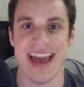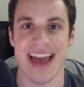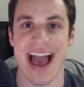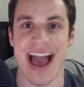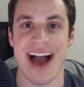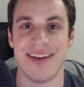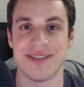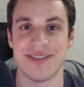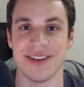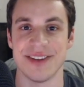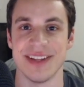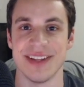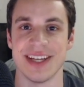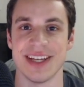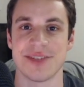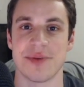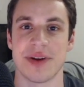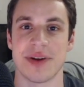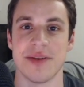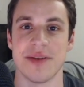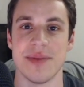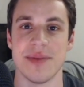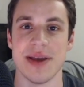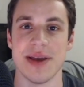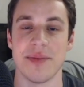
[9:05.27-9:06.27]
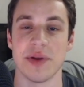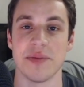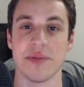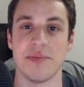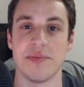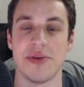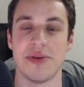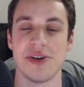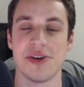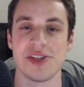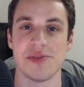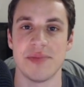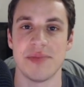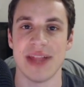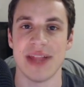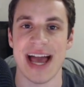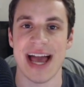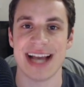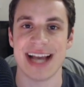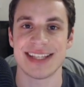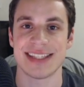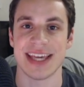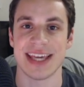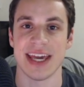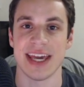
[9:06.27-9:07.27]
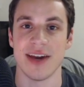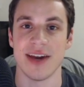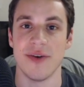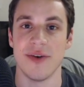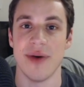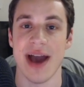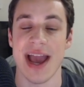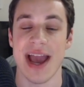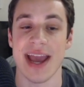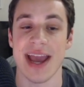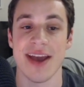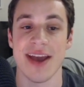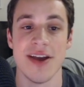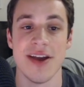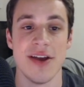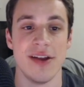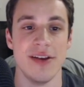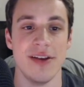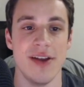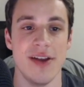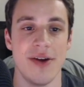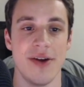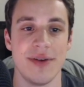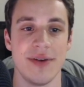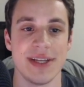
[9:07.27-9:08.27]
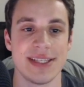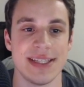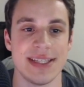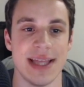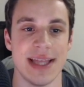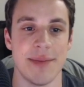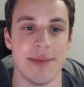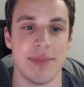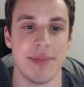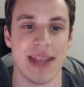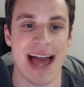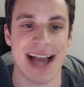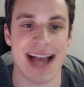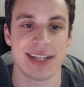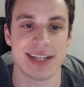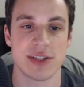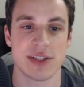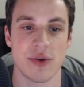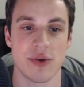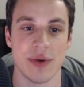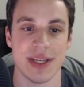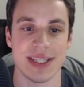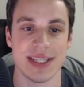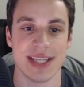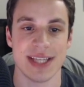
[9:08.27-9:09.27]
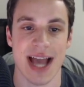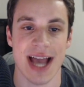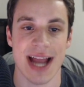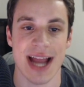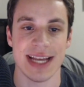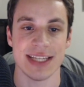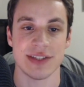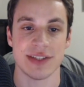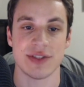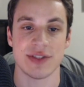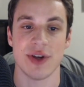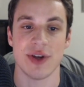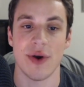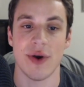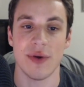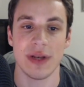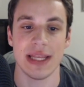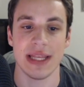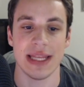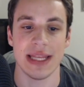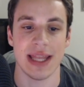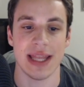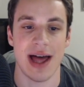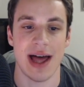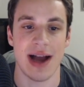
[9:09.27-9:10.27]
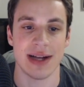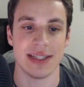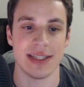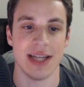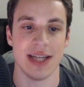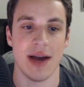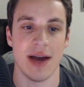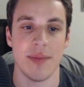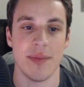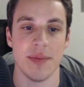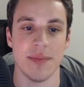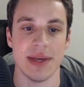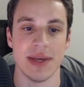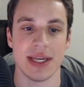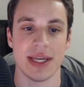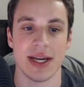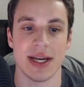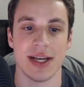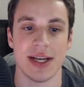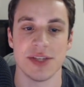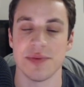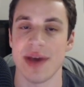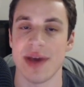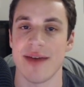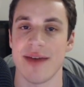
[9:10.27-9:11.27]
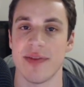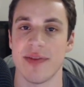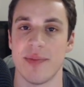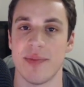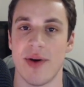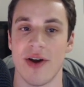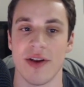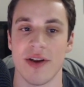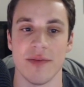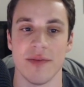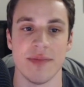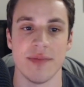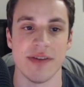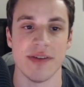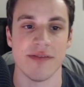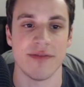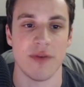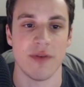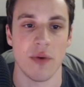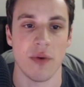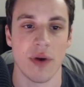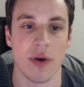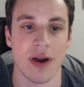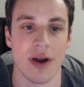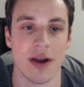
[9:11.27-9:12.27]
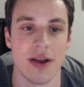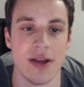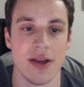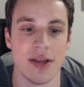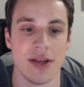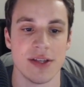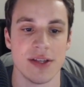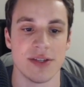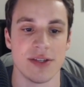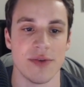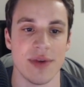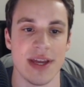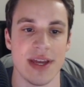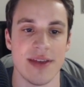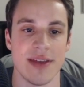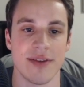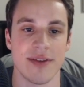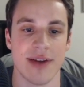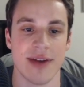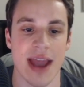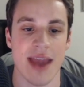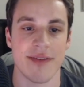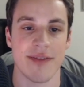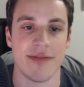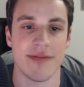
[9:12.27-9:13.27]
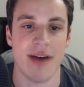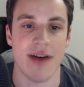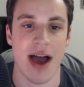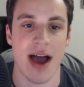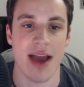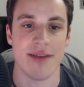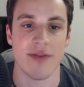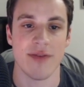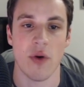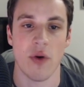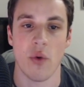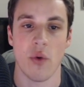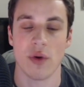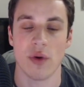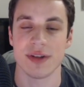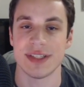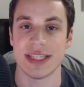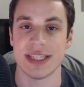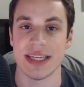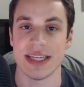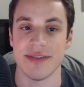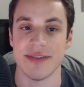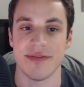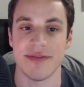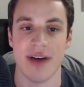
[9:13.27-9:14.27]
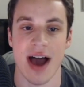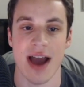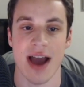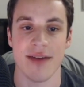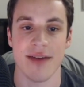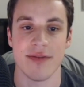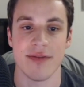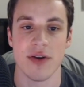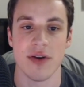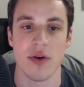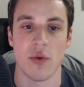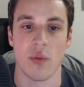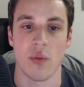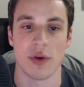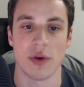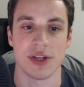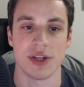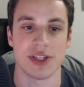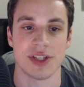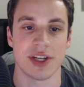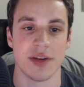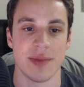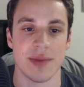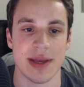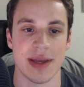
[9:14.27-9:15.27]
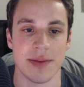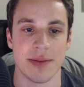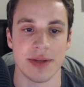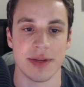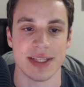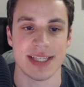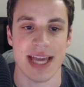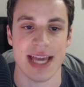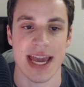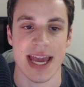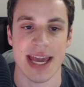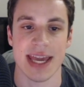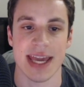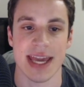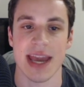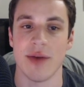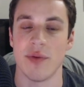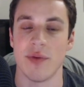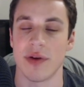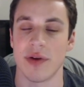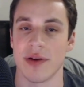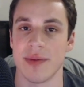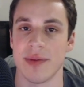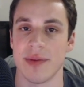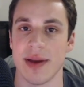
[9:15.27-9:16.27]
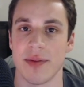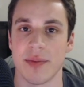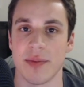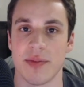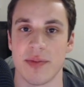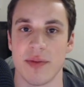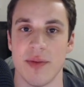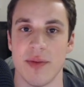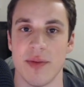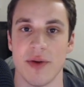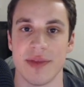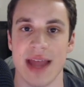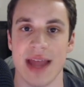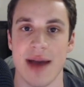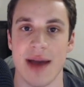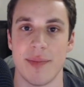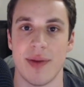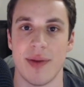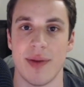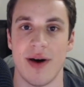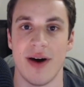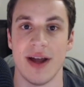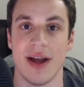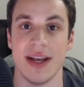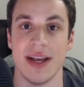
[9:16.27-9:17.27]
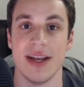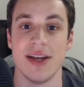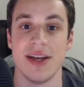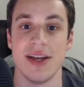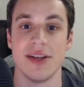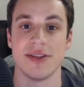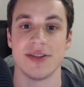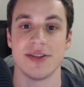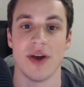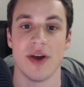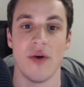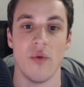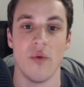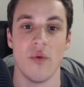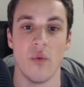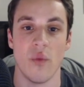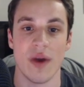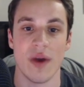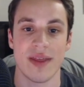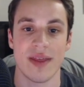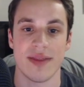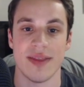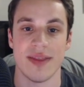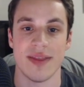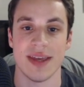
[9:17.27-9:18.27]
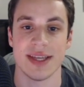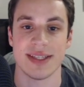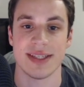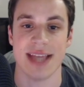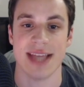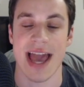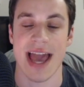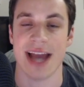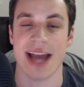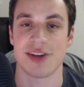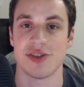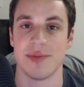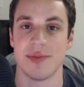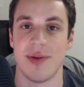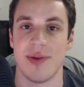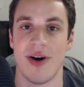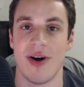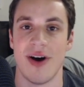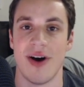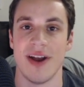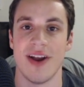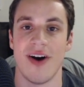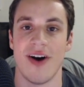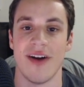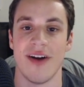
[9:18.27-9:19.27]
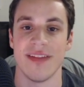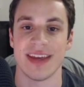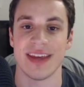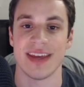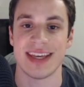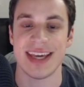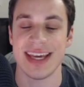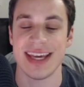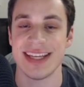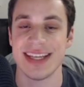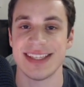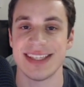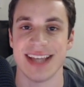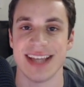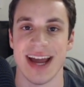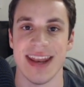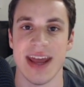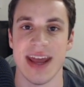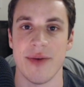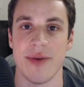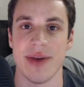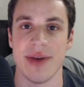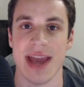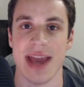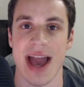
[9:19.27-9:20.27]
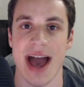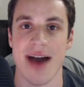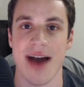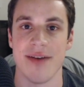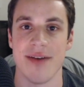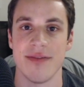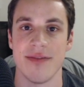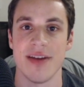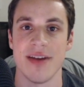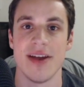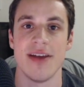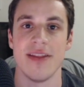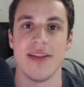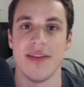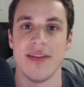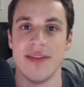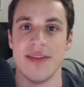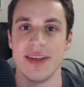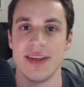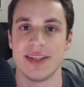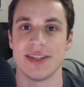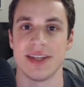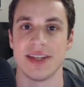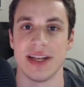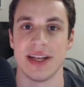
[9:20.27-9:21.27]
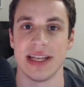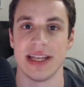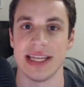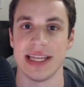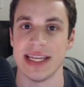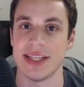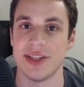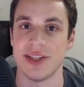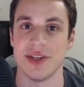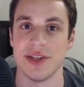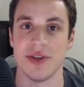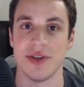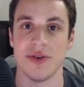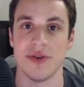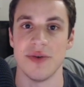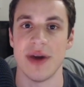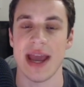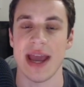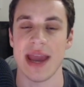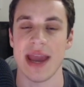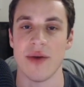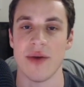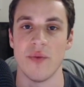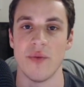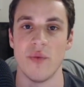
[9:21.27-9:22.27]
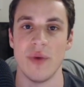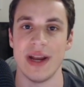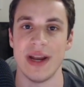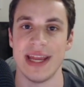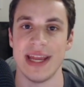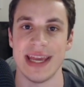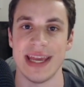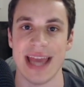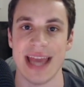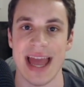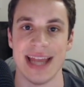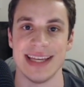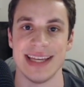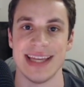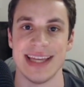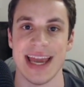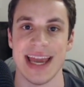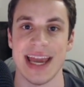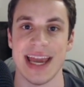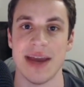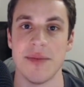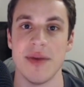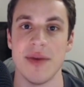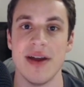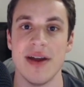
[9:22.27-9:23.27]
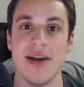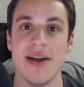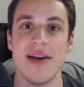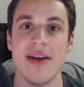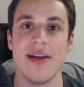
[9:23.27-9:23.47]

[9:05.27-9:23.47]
After this, we're going to be able to push black's king away. Notice that black's queen side is totally locked up because we have the pawn on b4. So either a5 or c5, we're just going to be able to take, and we're going to be able to promote that pawn. So with this extra pawn on the king side that we have, this is going to lead to a winning endgame.